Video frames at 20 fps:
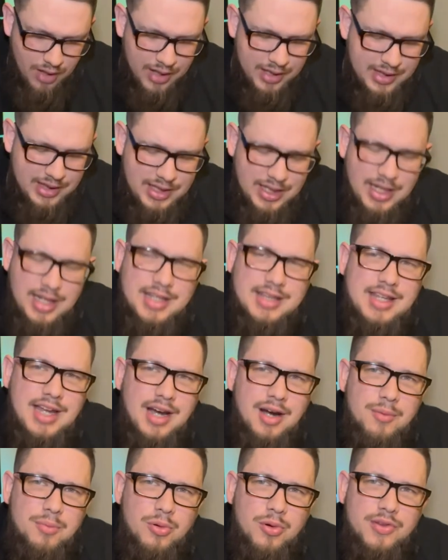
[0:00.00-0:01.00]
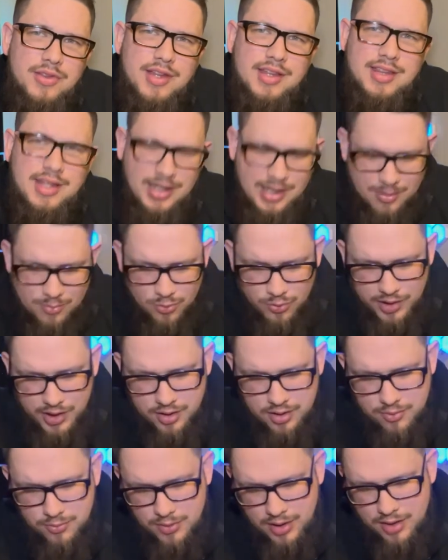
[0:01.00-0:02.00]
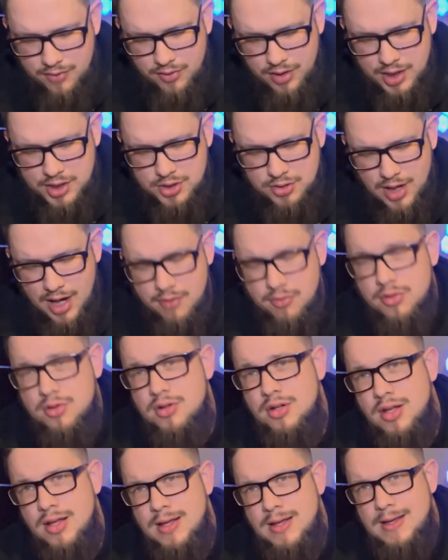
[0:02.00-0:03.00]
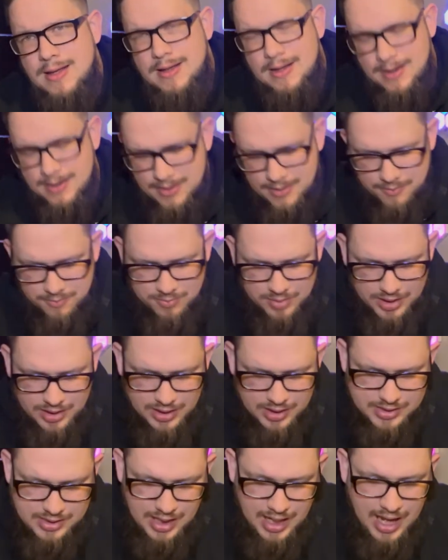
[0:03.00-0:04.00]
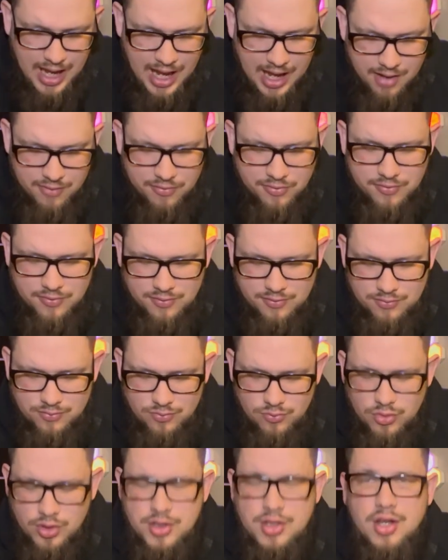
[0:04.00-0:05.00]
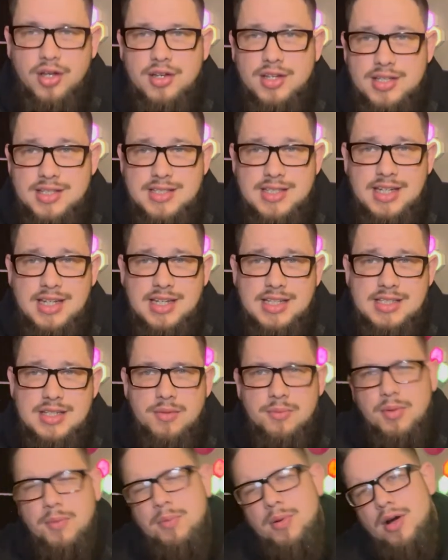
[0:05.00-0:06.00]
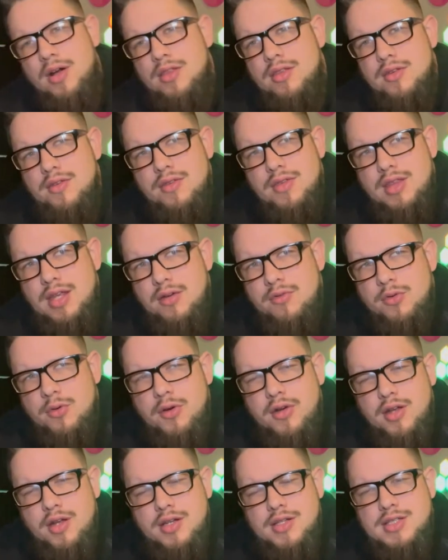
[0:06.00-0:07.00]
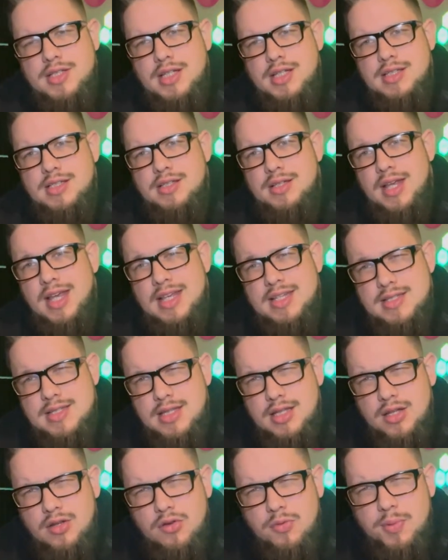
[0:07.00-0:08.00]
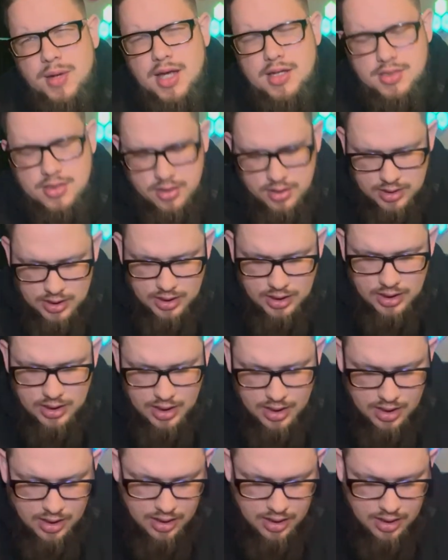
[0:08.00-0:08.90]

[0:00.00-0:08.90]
I think at the airport they think I'm weird whenever I travel um, because I have redundancies. But part of the thing for redundancies is the youth pastor thing.